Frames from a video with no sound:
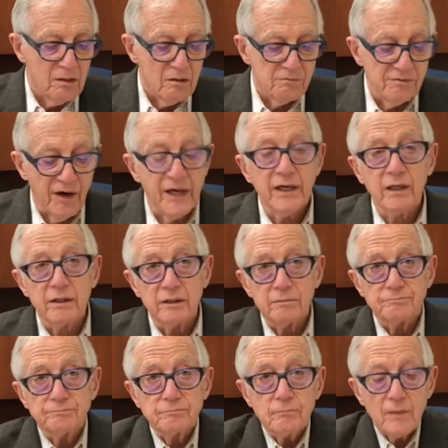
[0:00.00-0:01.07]
Finally,
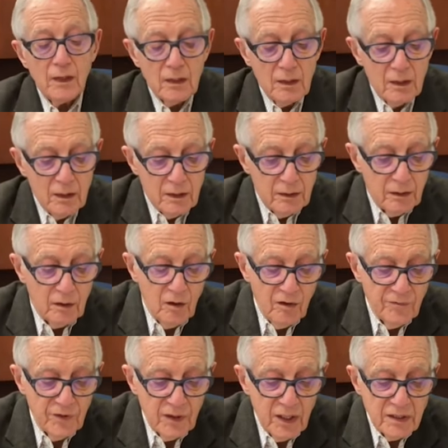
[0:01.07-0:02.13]
the
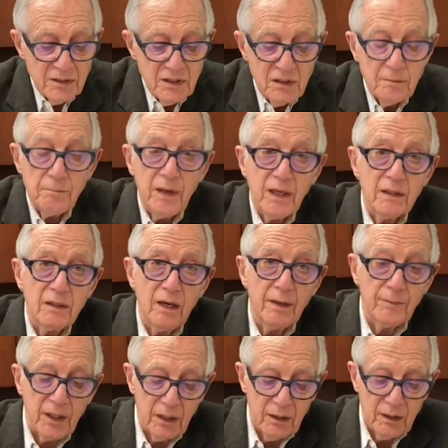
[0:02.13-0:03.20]
COVID-19
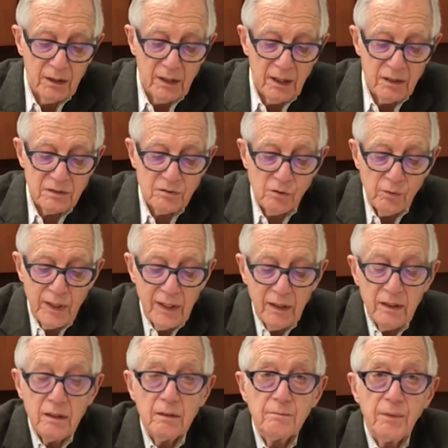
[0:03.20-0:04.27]
pandemic has
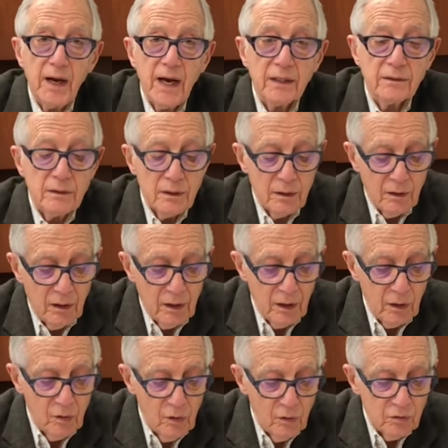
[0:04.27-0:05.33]
greatly impacted our
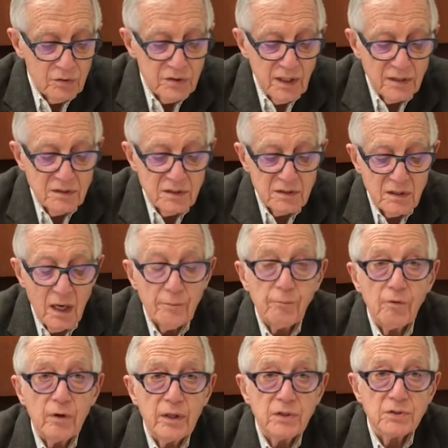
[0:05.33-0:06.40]
local census
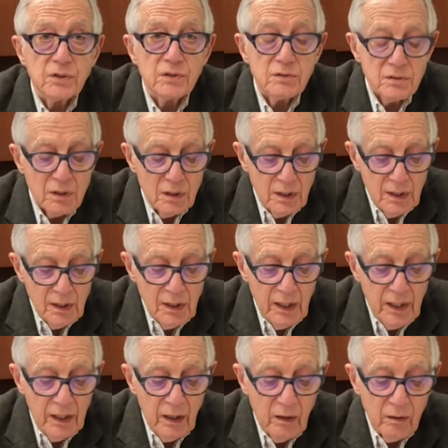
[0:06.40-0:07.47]
operations
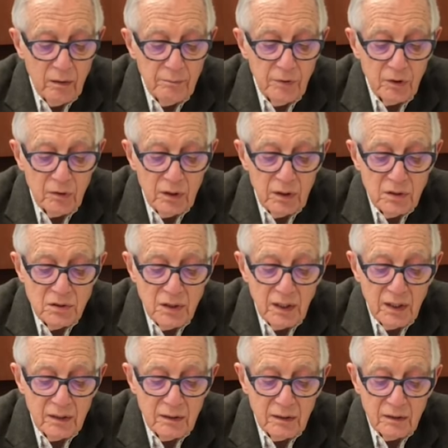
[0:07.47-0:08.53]
and our ability to
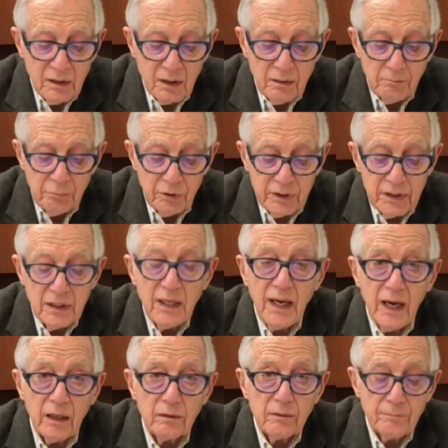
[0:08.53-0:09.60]
get the complete
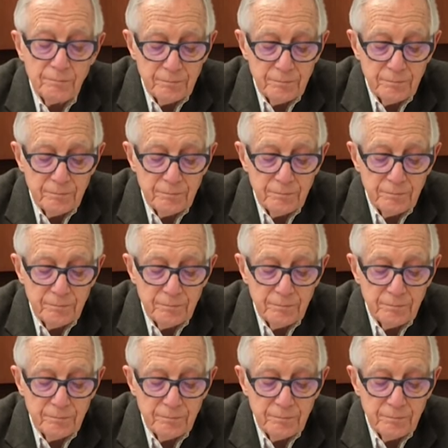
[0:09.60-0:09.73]
count.